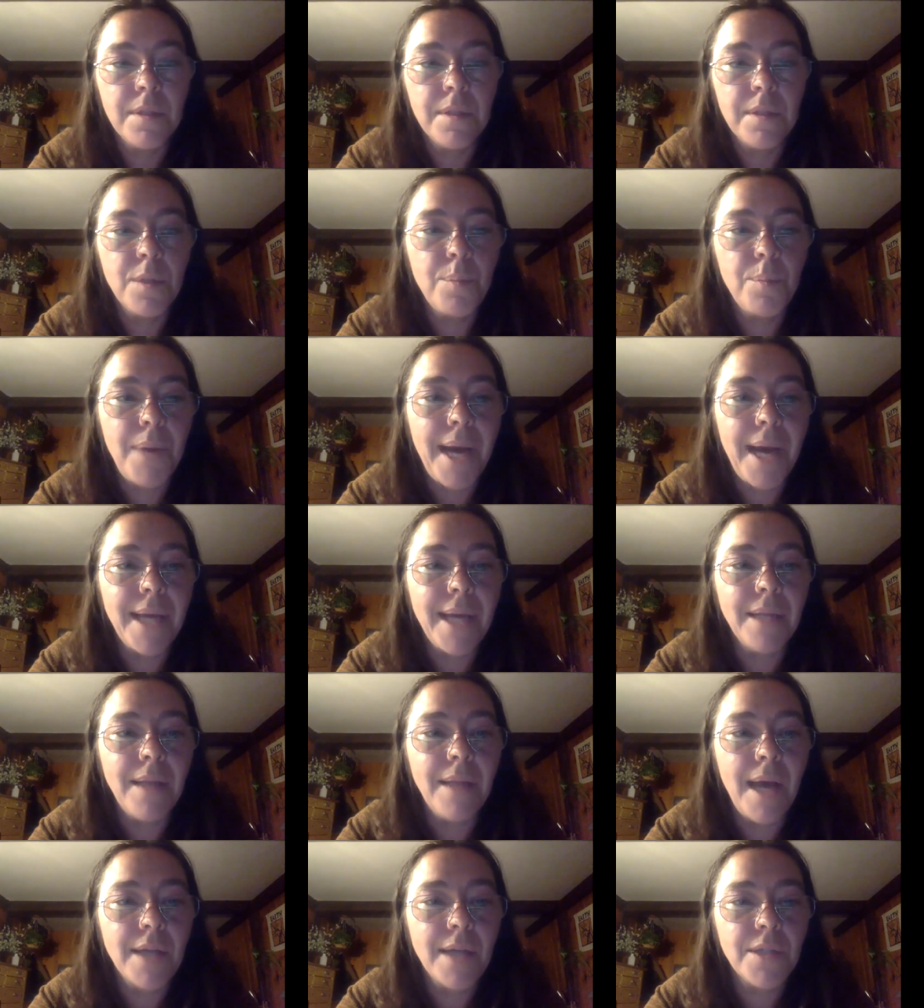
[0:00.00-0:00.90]
the
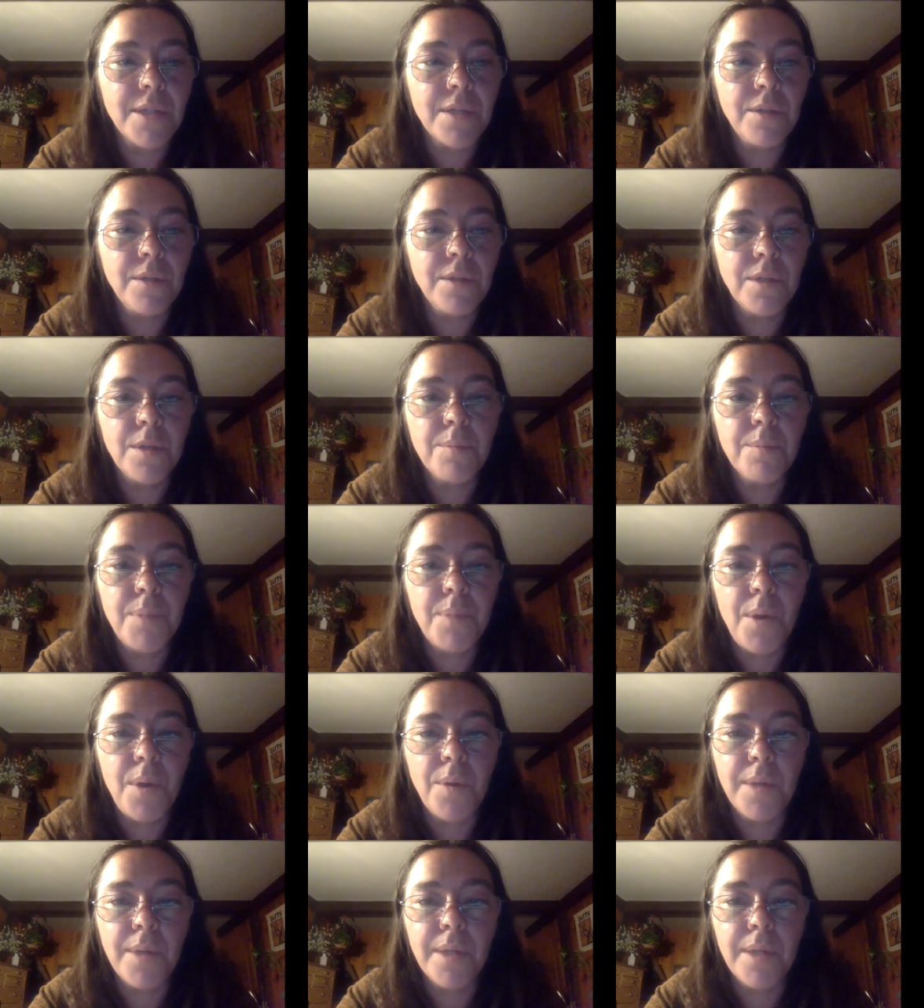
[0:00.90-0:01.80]
biological
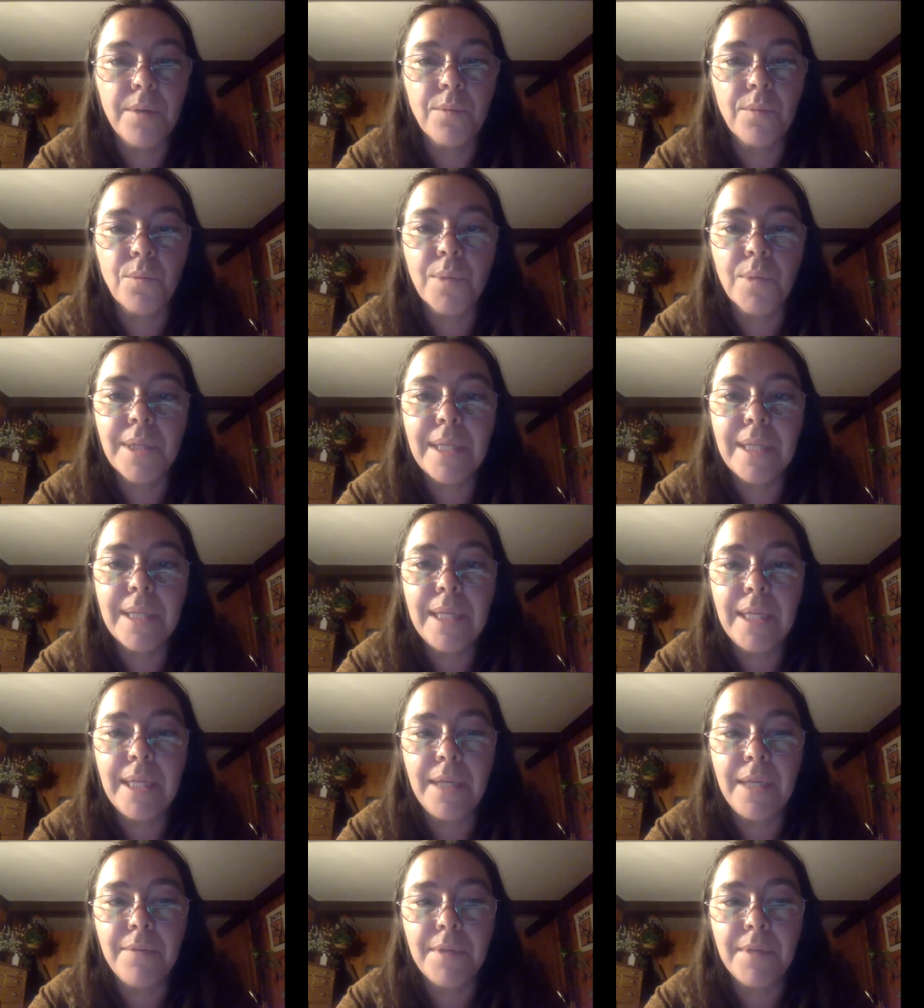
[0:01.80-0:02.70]
component really
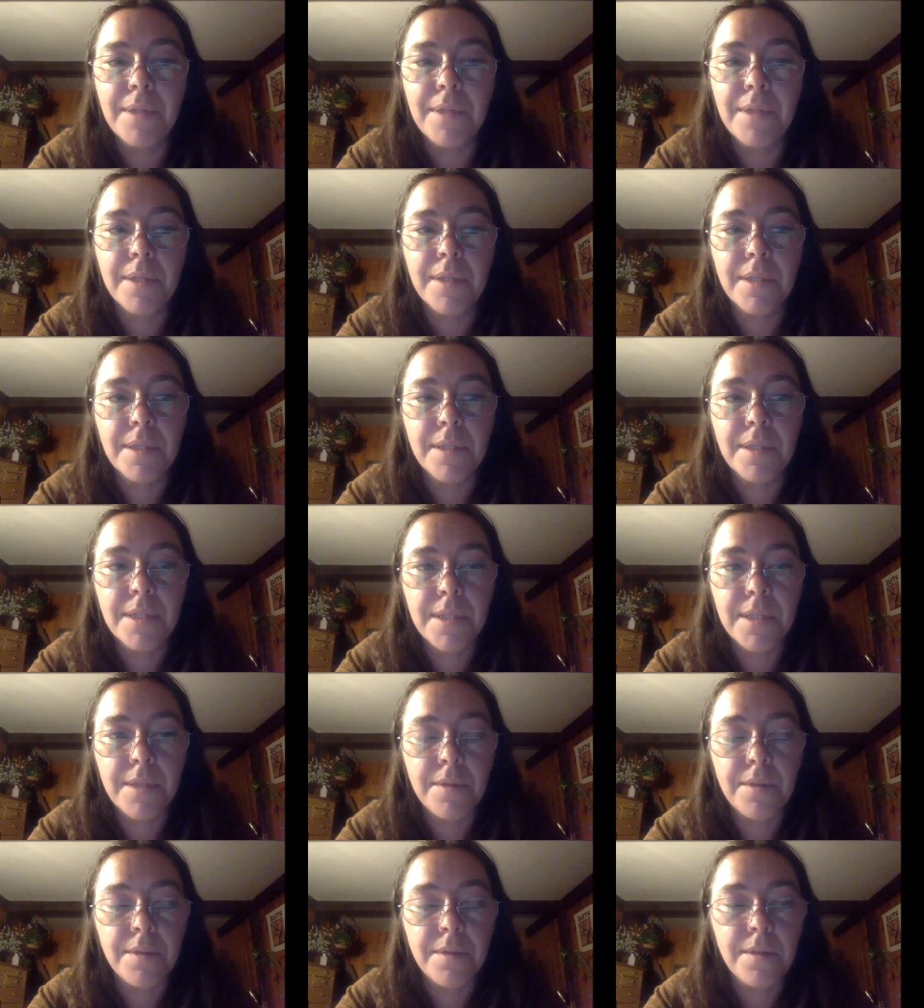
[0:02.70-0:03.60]
even
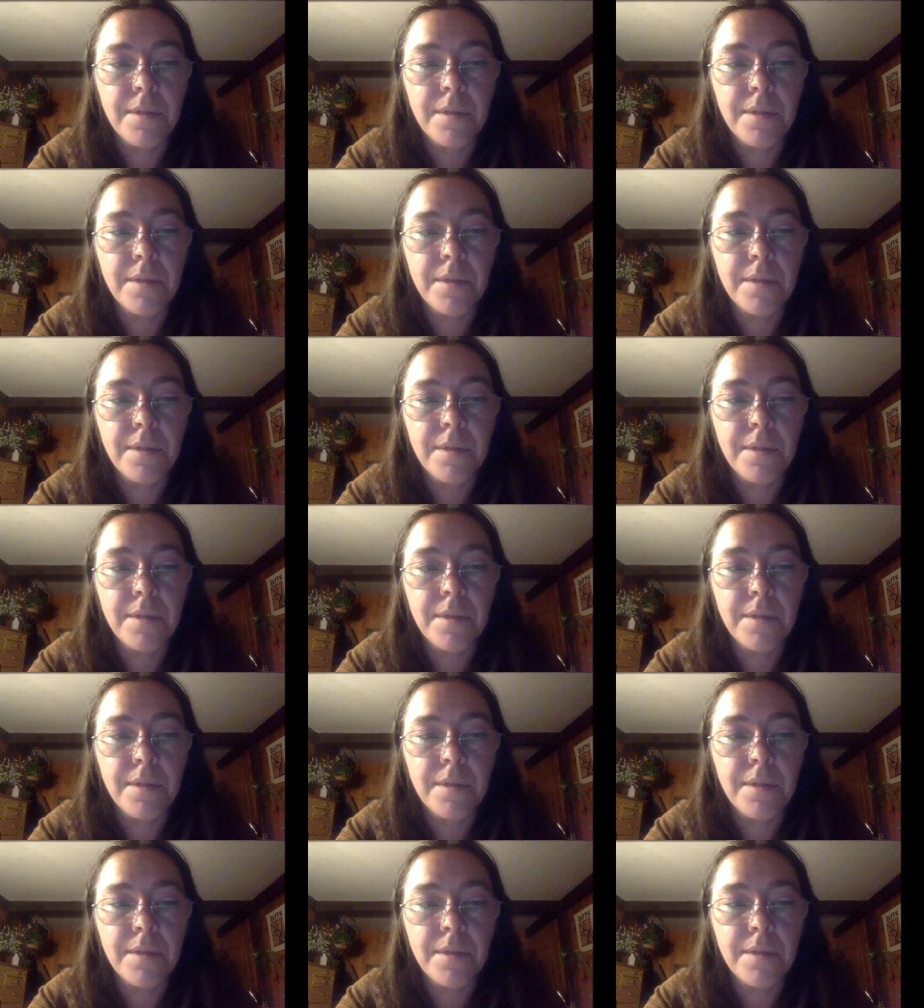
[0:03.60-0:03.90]
considered.